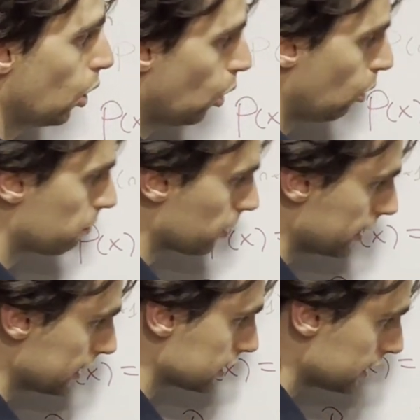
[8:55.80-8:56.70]
over
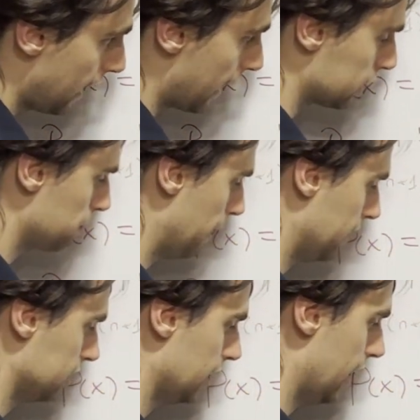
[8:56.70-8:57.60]
this x
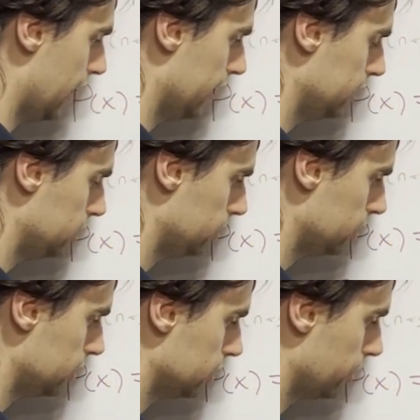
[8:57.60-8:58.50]
minus I. So
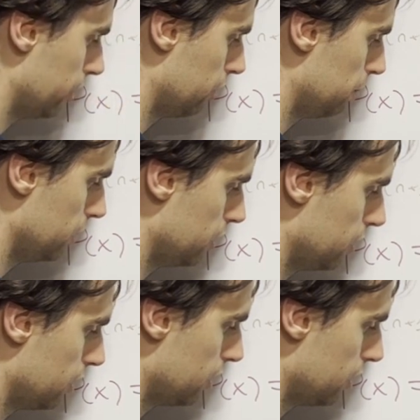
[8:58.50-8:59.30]
this is going to be,